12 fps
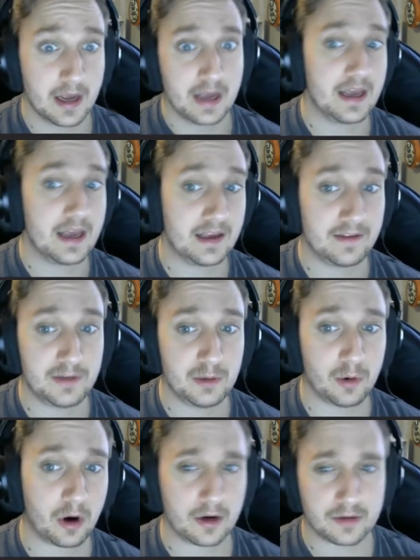If you
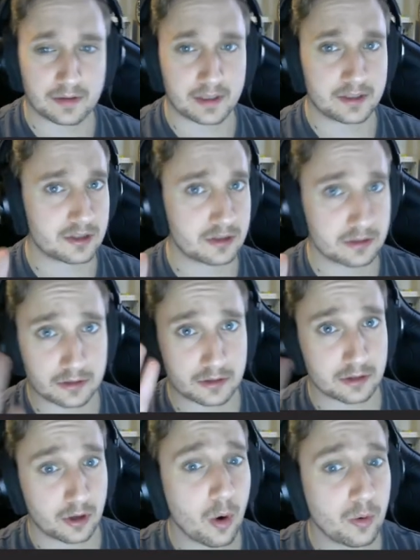are, that's
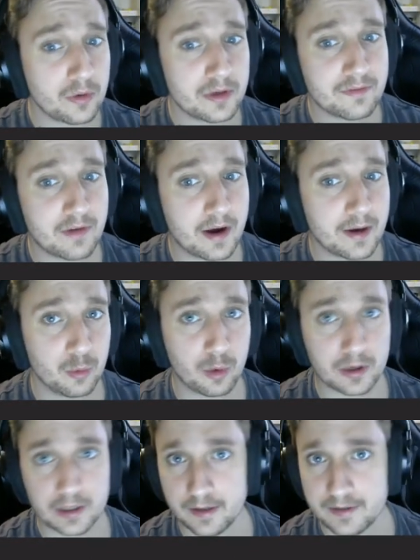totally fine. Work
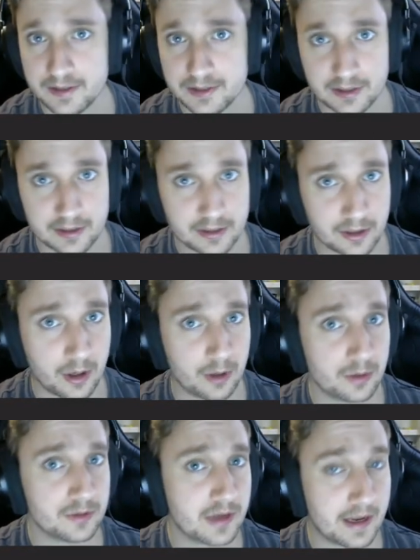on this on your
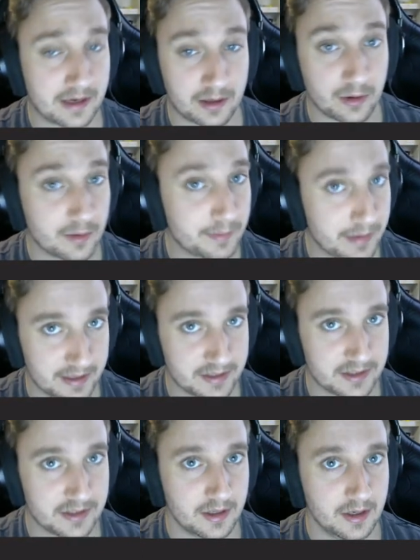own, at your own pace.
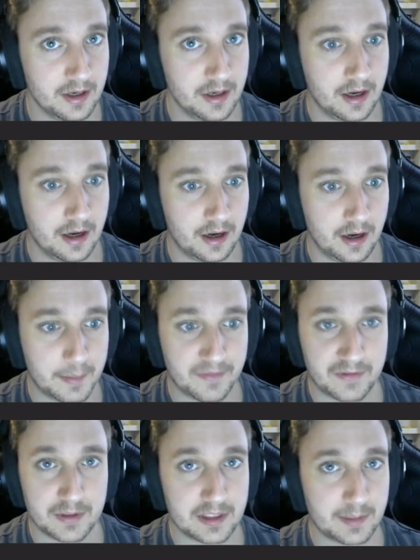If you
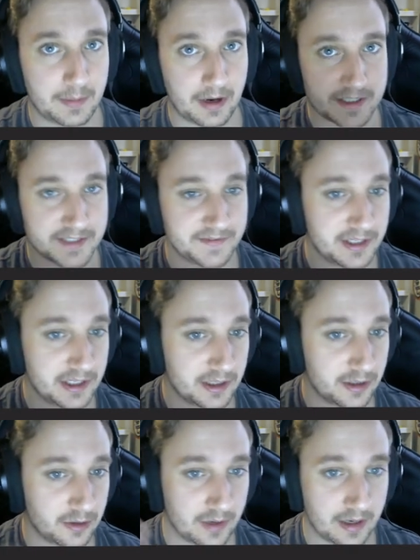need to pause the
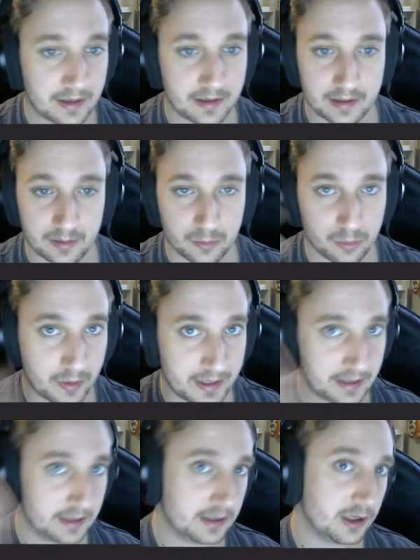video and, wait
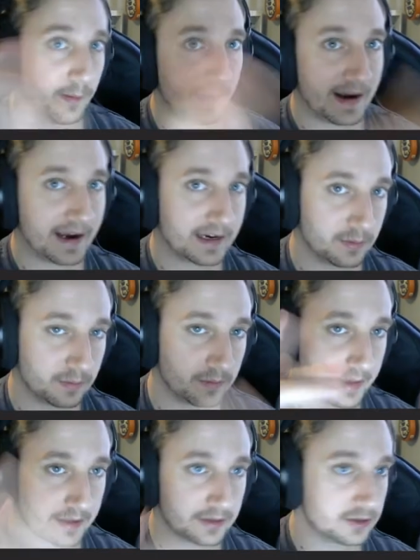and go back and,
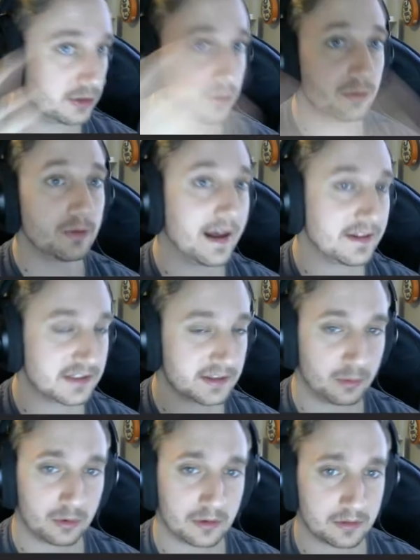do that some
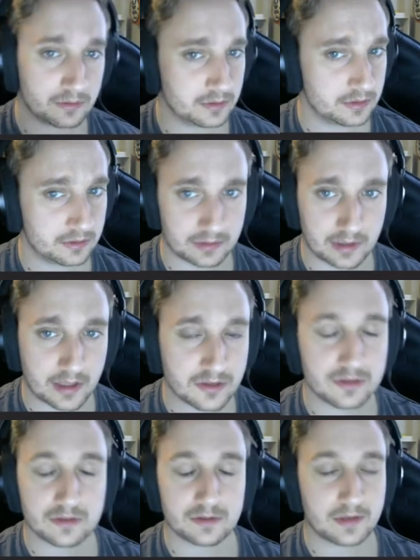more, that's
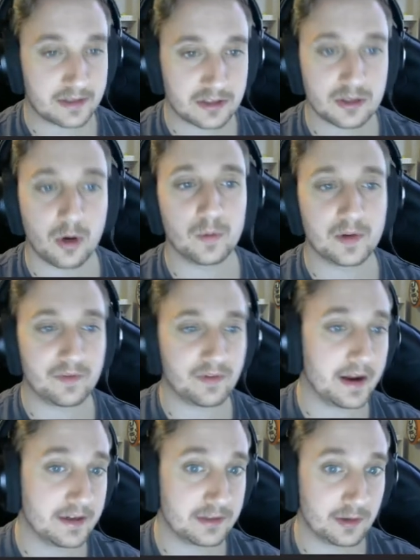totally fine.
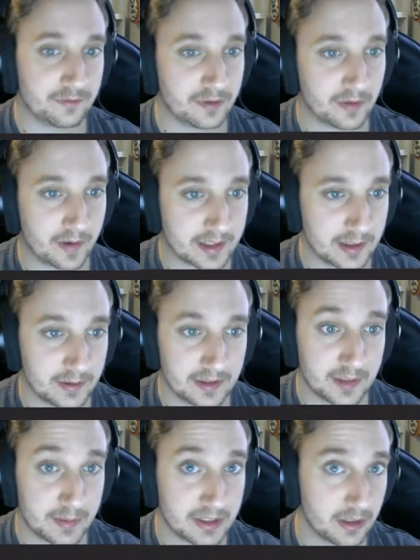Don't feel like you need to
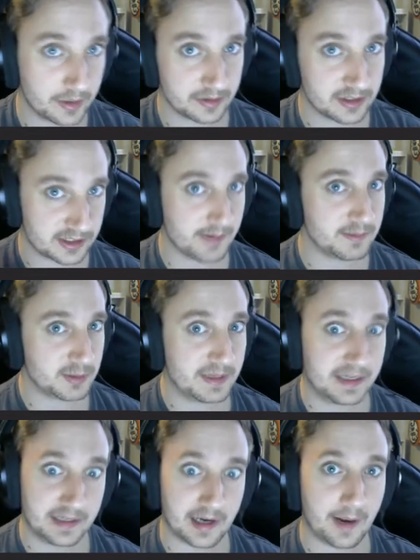be going the same speed
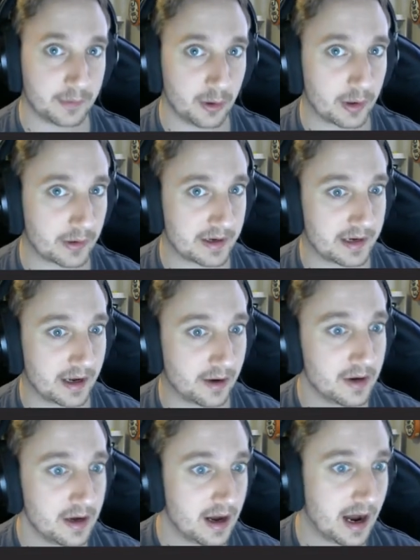I'm going right now.
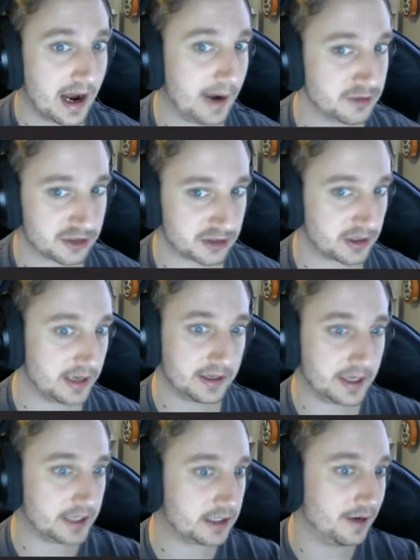I'm just trying to,
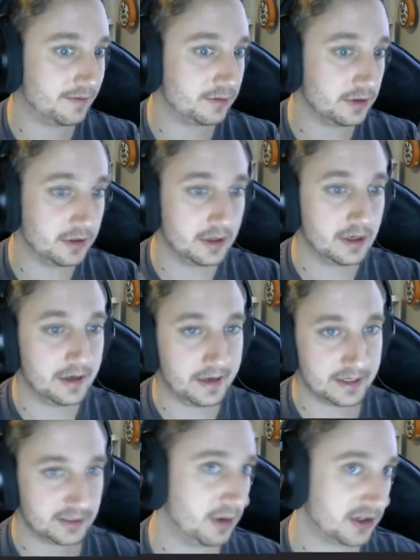cover as
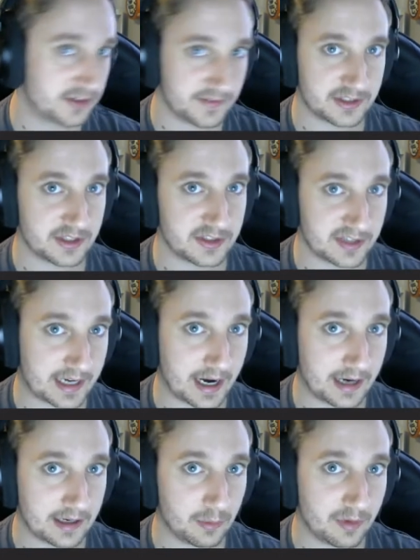much of this as I can
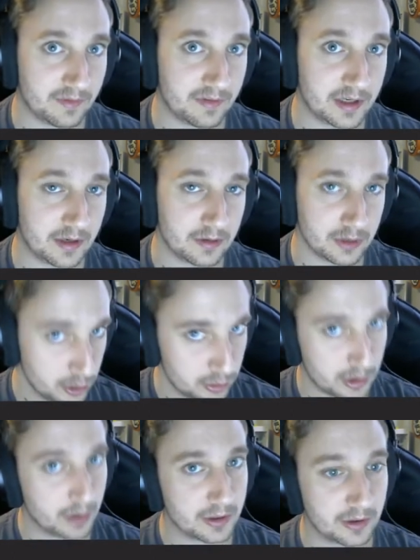in one video. You go
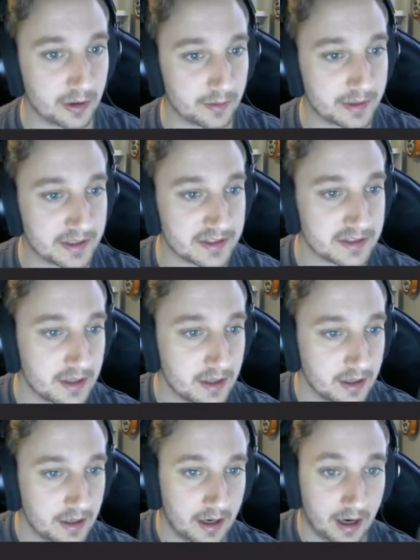your own pace.
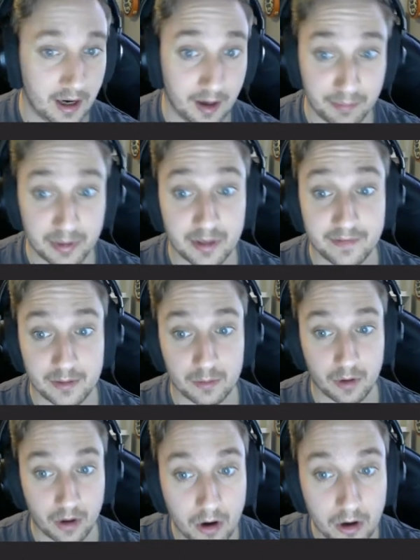But if you
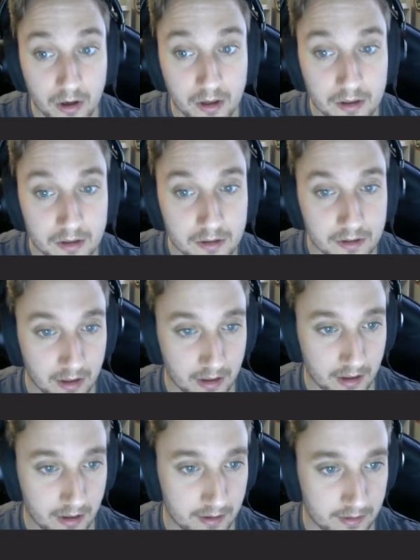are
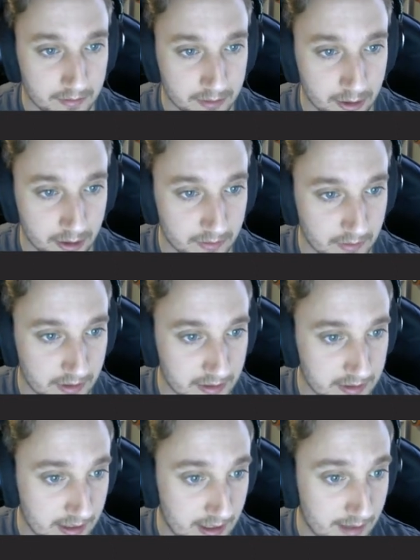good and ready to
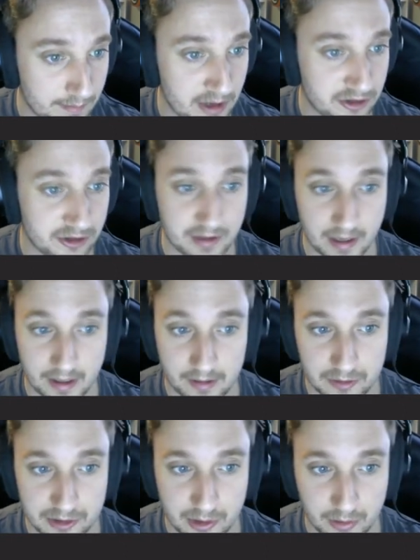hit measure 9, let's
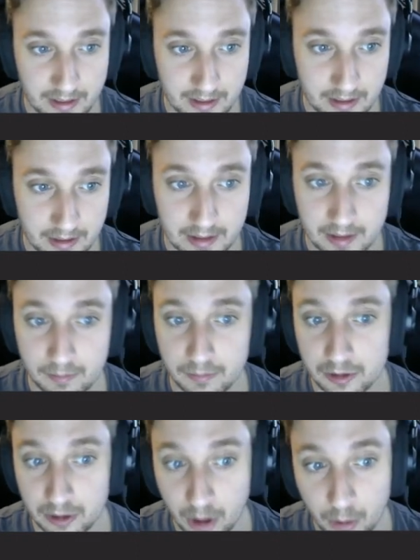go ahead and keep
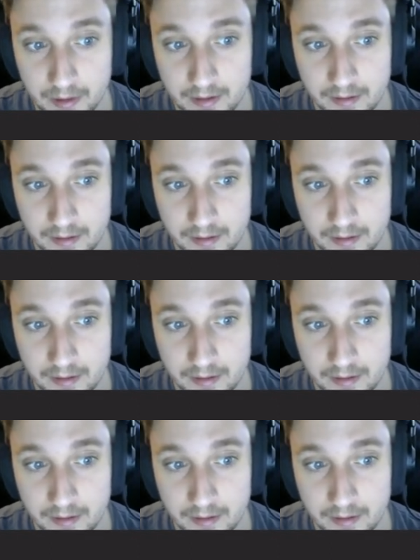going.